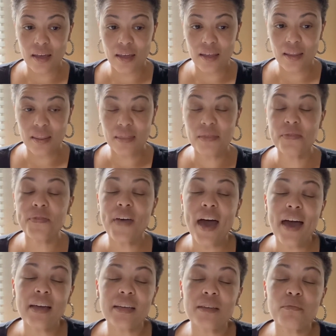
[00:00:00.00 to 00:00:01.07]

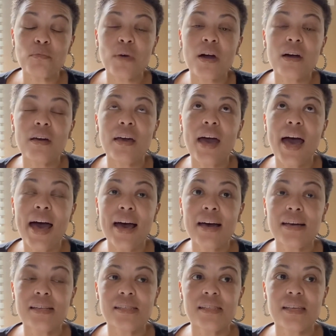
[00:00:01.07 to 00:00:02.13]
that
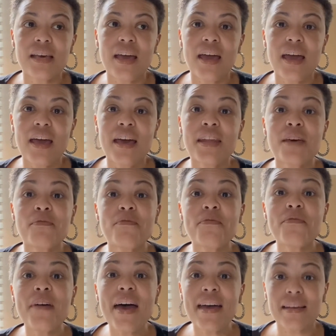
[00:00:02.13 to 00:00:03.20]
has an
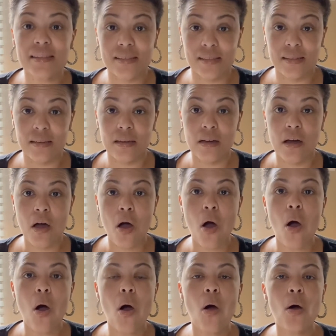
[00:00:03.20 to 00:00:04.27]
effect
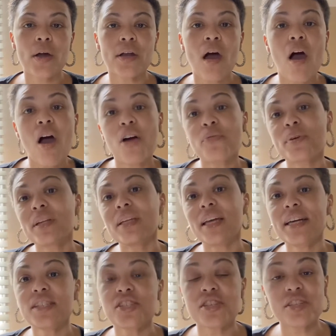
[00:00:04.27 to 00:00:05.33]
on our
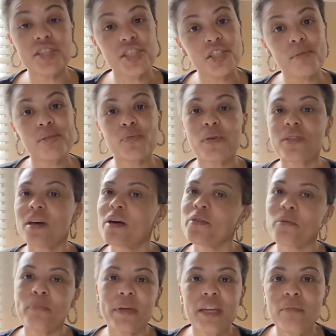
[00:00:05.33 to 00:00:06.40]
relationships with other
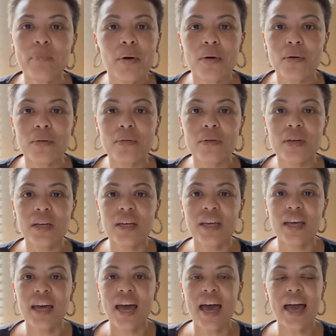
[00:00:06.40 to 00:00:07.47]
people.
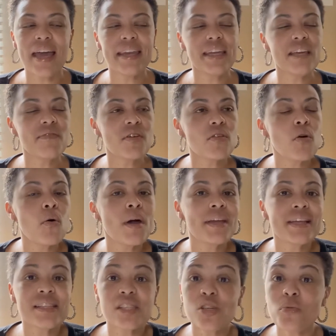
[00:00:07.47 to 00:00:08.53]
And even going
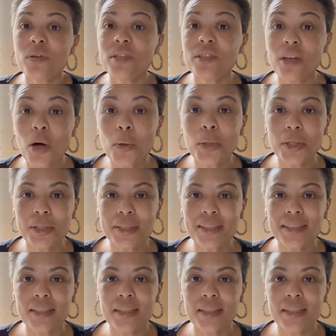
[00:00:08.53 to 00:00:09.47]
into adulthood,